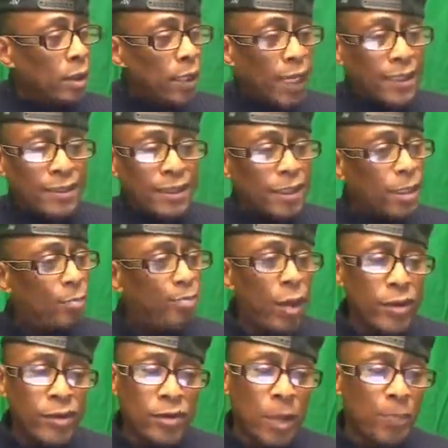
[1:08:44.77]
and see the
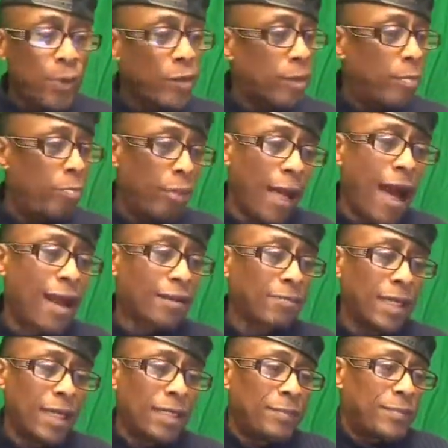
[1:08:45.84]
brothers up on the block,
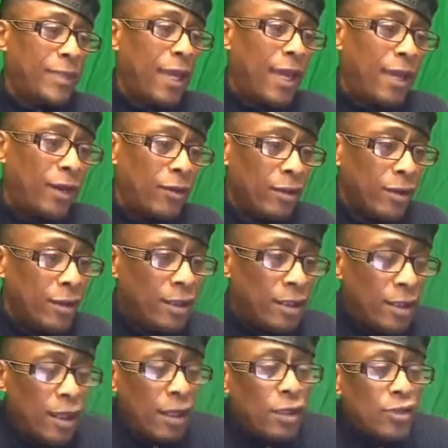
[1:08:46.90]
man, uptown.
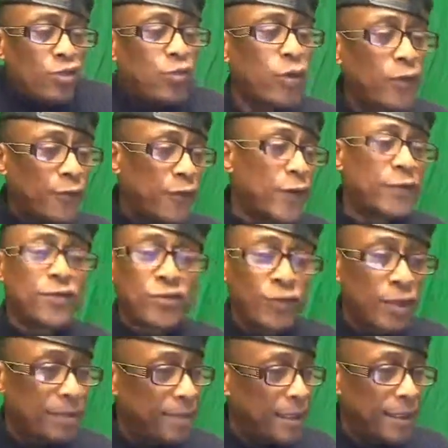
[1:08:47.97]
125th
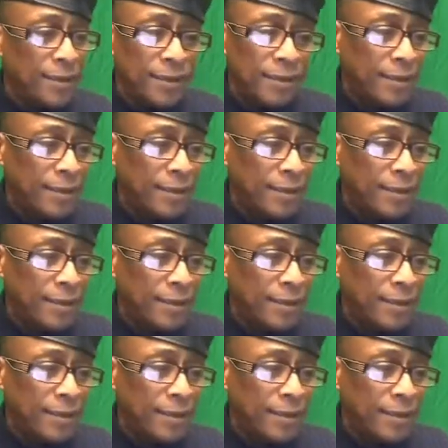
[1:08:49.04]
Street, man.